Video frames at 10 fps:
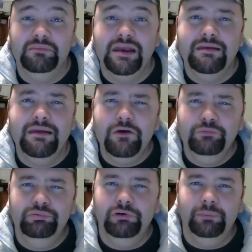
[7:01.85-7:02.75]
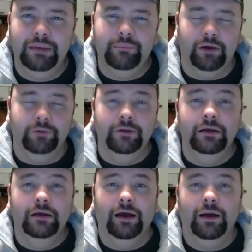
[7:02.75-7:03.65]
him, no problemo.
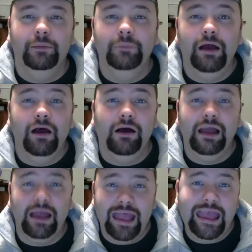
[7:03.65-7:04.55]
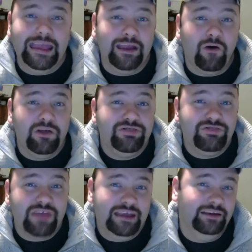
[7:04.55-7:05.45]
He, I
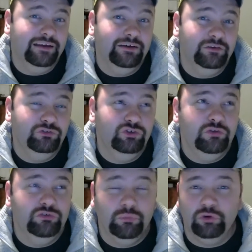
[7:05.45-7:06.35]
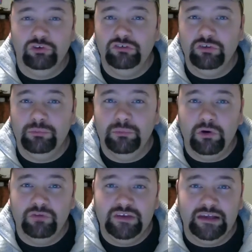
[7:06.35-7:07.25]
think, due to watching some of
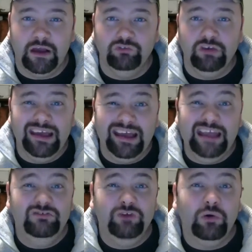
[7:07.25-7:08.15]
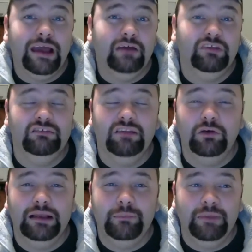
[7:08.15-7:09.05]
my videos, he's gone out to his
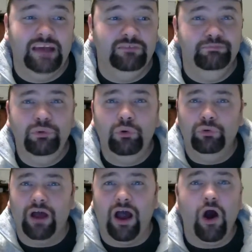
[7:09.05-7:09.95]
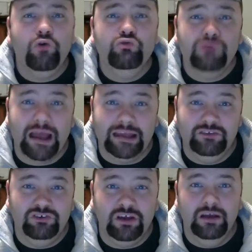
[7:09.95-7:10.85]
local M&S, bought the whole
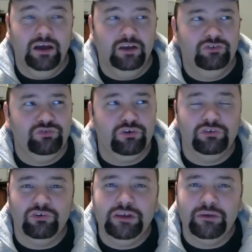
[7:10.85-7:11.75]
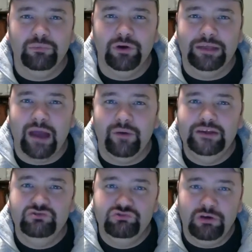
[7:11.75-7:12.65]
range, and as far as I can work out,
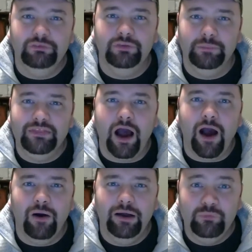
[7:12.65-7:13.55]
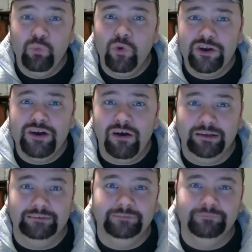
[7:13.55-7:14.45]
he drunk them in one night.